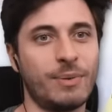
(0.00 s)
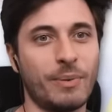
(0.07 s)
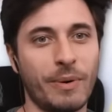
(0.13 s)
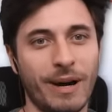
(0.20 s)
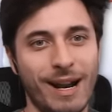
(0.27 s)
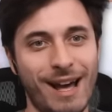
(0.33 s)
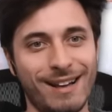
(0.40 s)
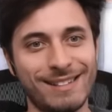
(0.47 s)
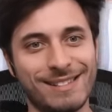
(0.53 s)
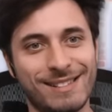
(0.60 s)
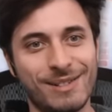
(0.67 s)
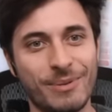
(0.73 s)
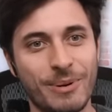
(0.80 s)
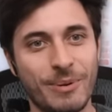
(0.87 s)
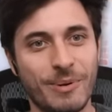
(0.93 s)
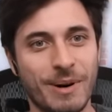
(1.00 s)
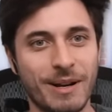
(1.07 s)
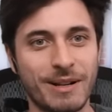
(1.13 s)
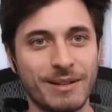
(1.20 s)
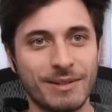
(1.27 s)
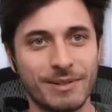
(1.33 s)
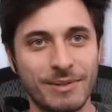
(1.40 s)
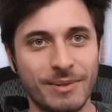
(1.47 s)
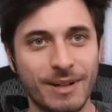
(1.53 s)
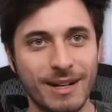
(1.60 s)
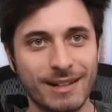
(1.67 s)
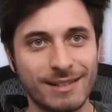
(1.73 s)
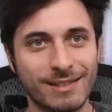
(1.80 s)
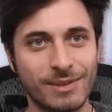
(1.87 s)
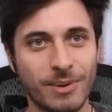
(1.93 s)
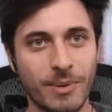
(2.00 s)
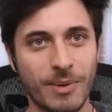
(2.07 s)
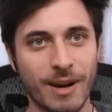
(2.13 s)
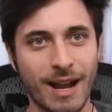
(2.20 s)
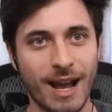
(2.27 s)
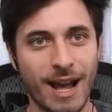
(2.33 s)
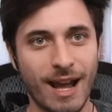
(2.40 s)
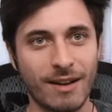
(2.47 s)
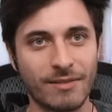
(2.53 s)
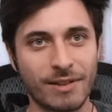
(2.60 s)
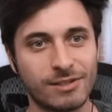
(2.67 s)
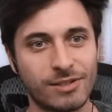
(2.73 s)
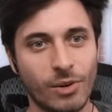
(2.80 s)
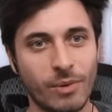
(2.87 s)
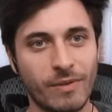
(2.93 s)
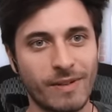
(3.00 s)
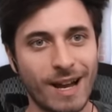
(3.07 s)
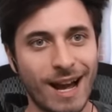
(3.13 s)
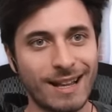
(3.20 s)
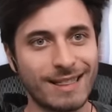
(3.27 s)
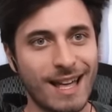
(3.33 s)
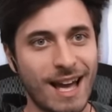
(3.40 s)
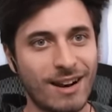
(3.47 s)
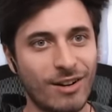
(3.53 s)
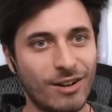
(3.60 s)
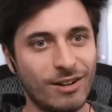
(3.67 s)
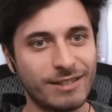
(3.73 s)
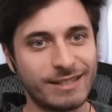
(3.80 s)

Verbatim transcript: what else do we want to do? What else do we want to have here? So we've got that all